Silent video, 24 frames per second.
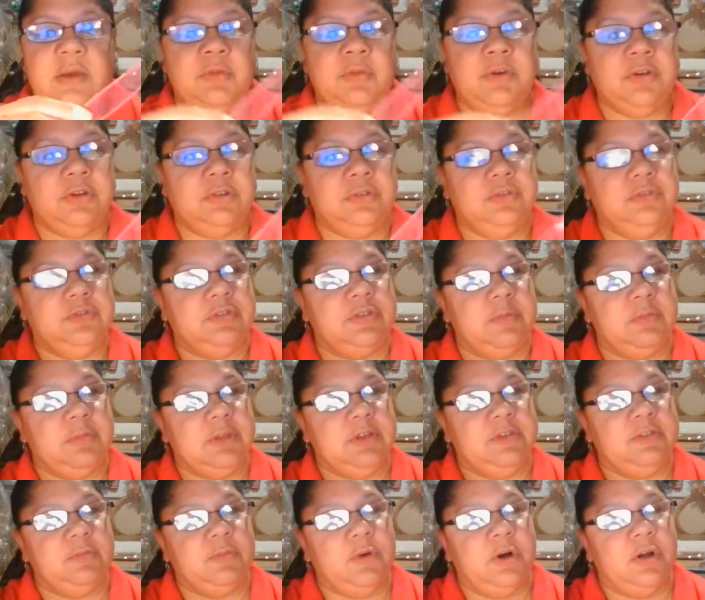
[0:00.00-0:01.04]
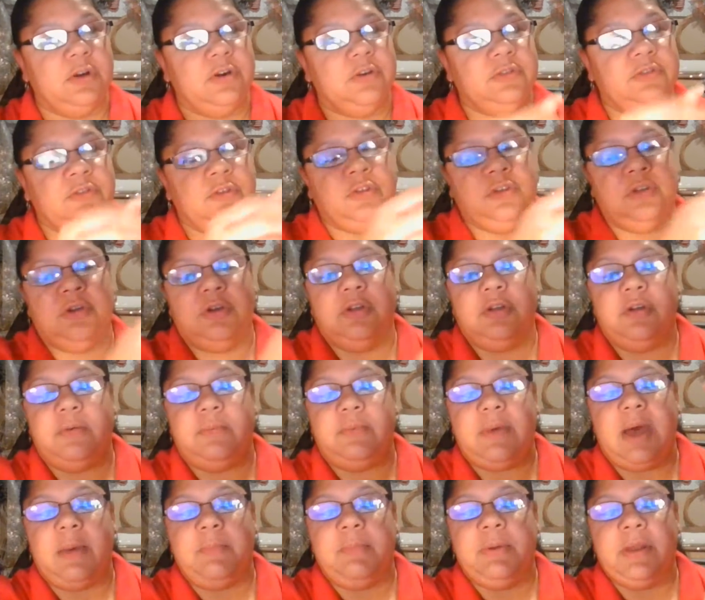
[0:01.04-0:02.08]
I'm going to do something smaller. So you're going to
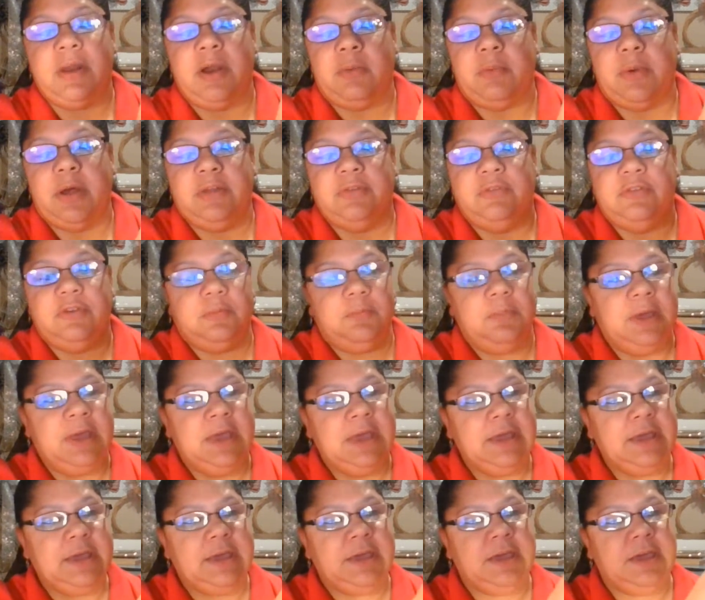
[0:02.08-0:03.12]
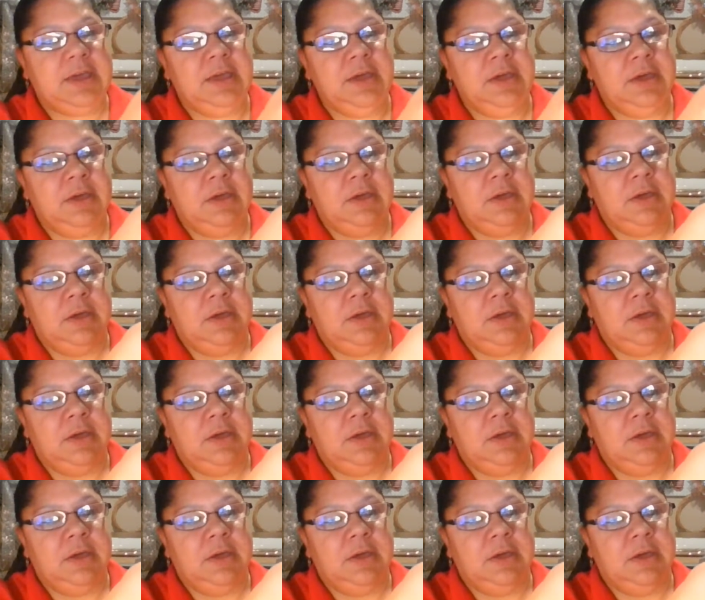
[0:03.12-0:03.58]
wrap it around your pinky